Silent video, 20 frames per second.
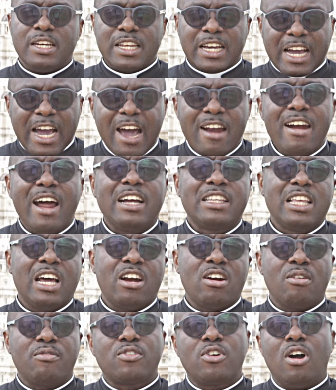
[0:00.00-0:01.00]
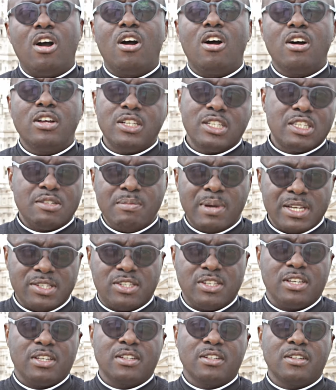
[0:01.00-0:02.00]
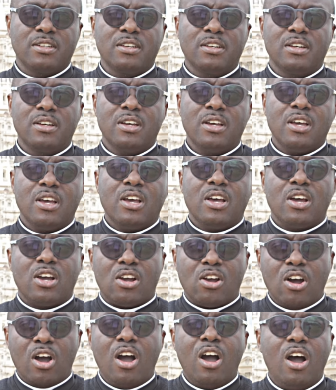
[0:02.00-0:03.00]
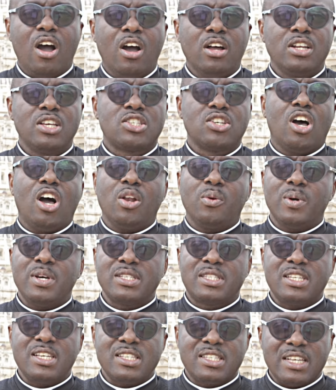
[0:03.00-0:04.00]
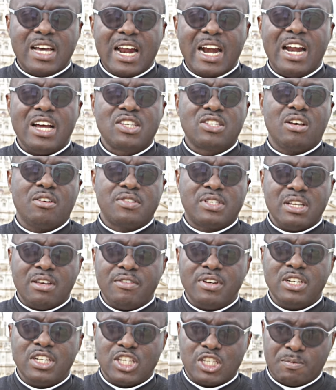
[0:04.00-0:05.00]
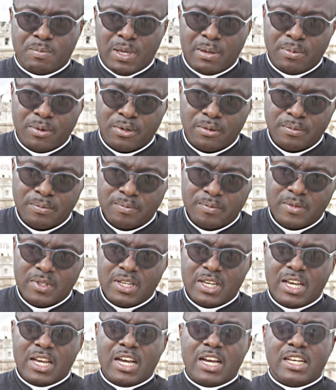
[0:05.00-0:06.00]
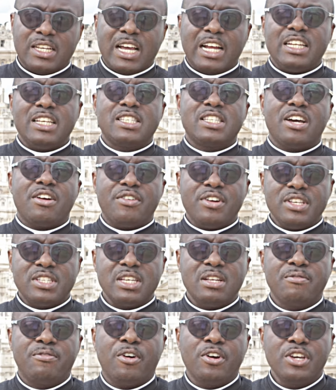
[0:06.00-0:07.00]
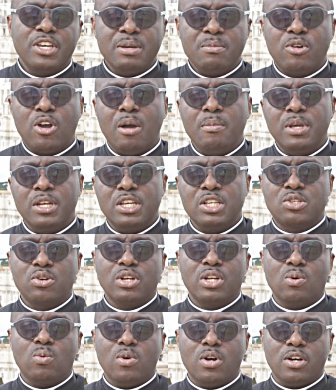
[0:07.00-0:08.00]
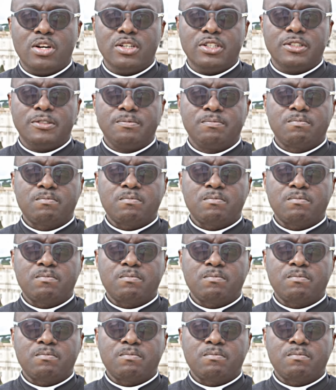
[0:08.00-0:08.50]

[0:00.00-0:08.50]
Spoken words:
The character of God is mercy. God is always desirous of saving his people. That is the reason for him coming into the world.